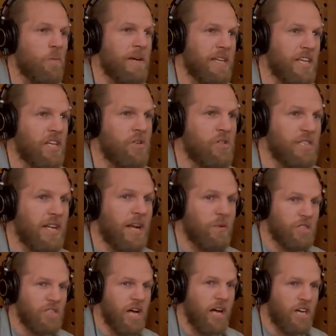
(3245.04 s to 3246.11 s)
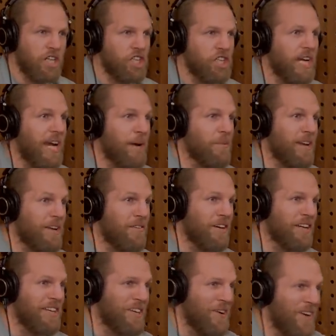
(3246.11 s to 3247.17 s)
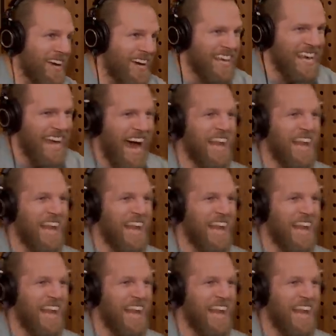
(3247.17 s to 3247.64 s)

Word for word: told me that you said I was young and shit and we're never going to do it.